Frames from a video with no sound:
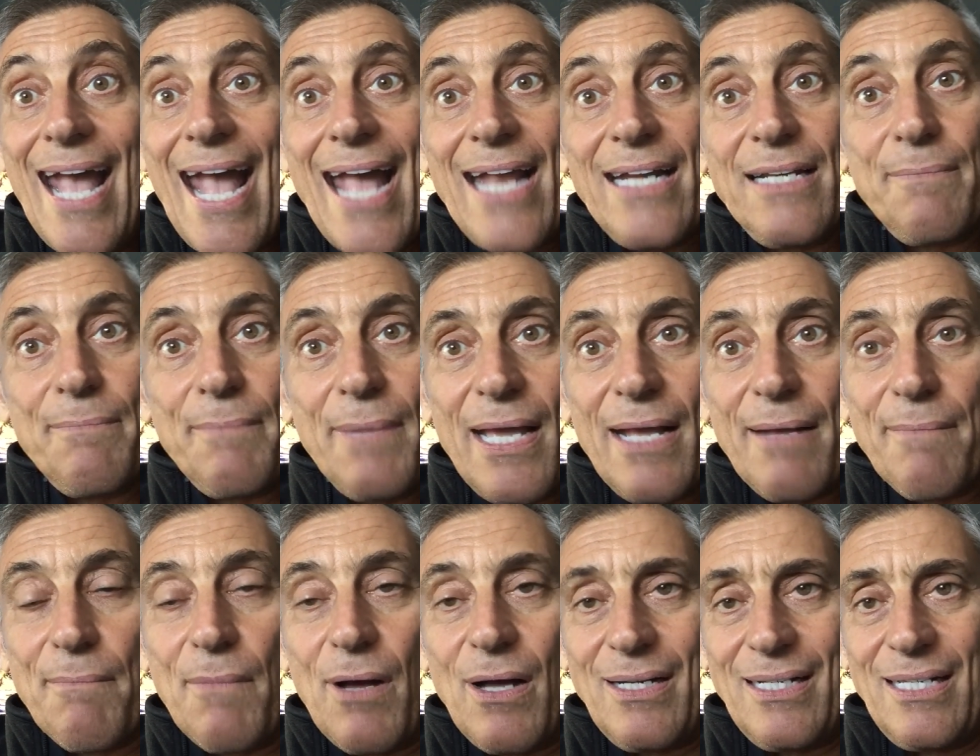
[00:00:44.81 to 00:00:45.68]
How do you
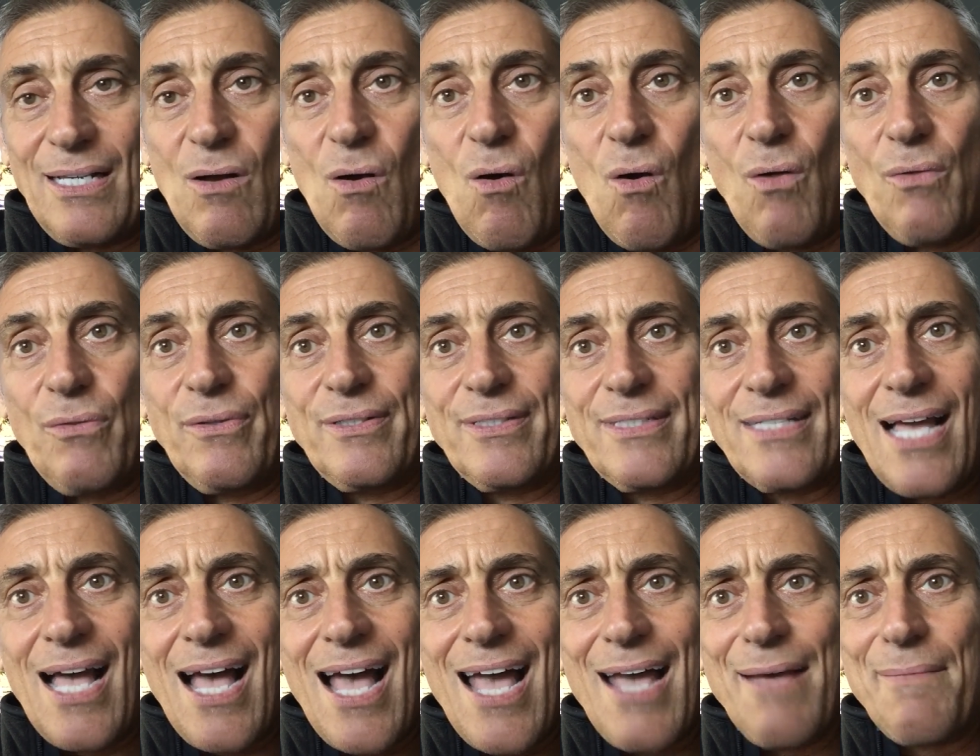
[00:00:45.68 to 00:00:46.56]
make money all the
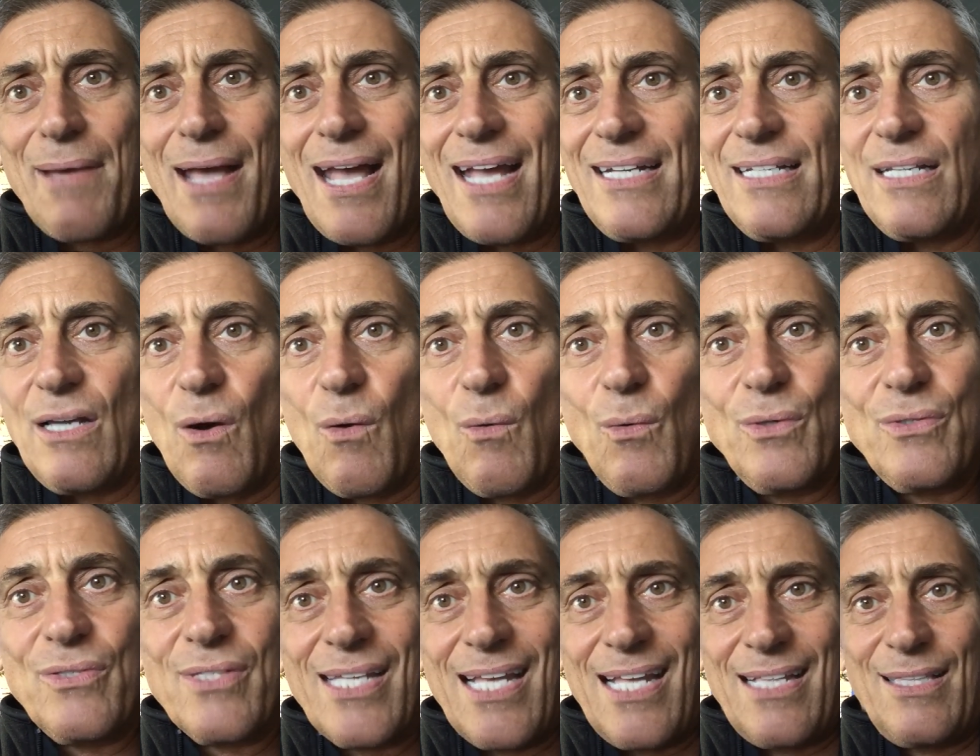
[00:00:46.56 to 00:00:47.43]
time? How do you
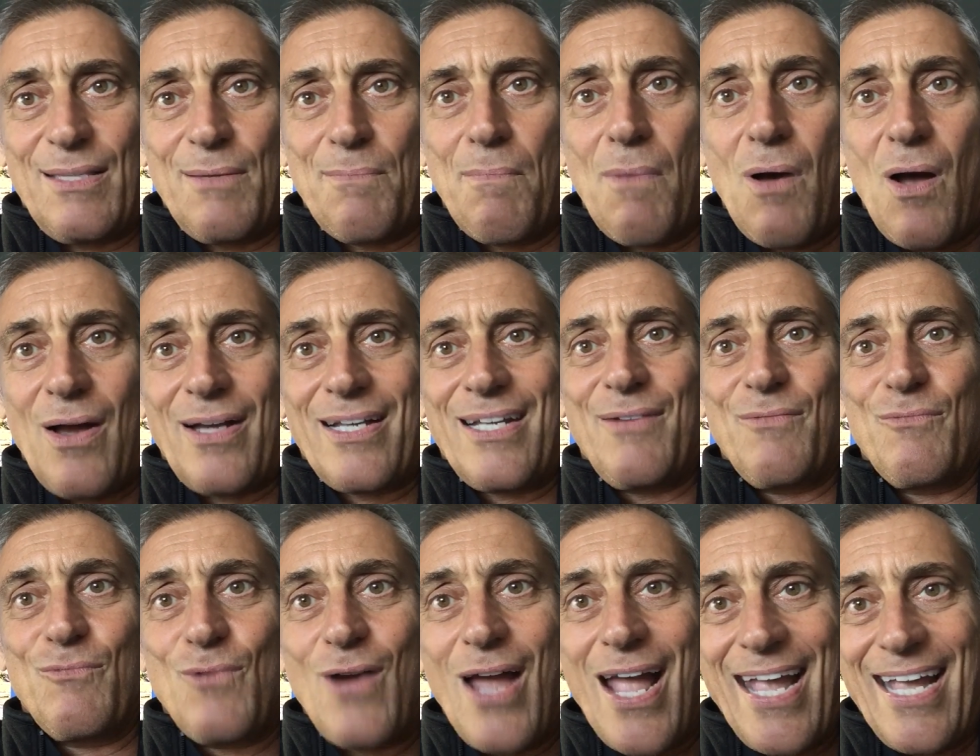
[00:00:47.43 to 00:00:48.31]
always get the
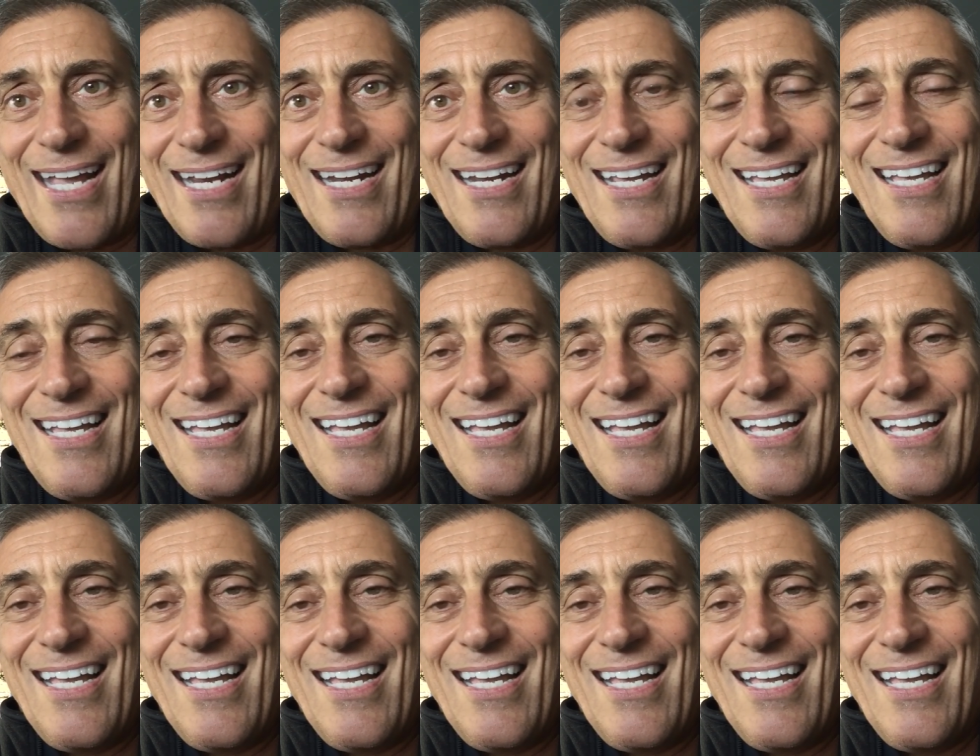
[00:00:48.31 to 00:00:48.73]
market right?